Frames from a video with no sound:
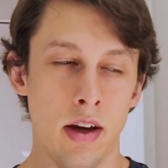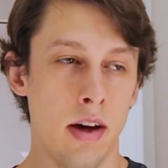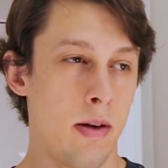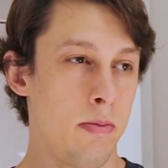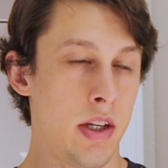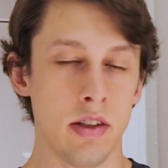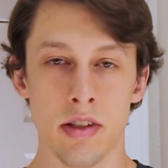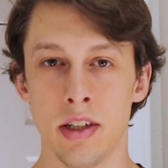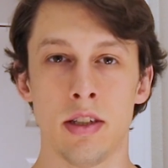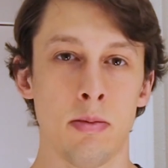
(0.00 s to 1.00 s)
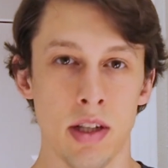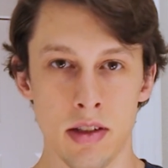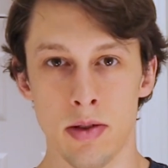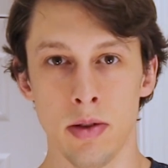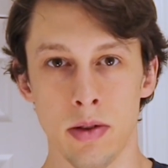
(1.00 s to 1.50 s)
The installation
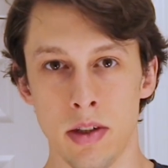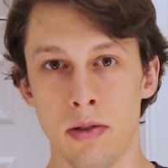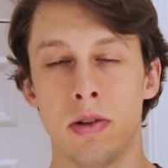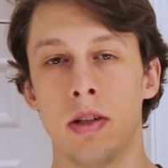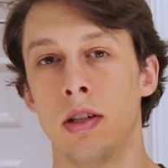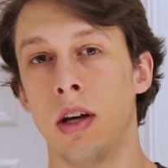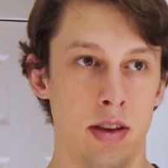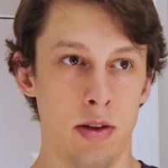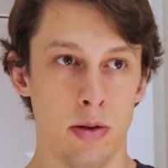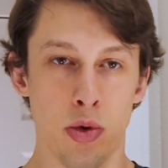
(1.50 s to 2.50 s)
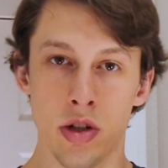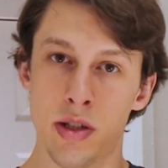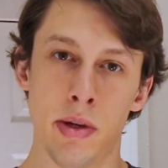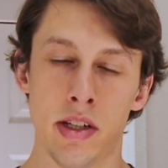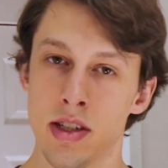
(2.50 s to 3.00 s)
methods are a little different. They're more
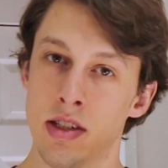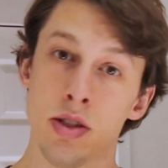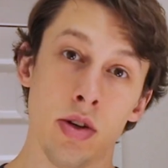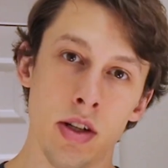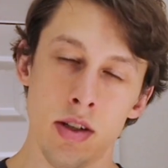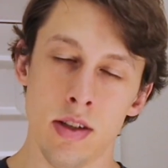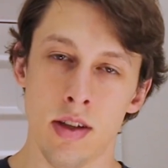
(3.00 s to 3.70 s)
space constrained.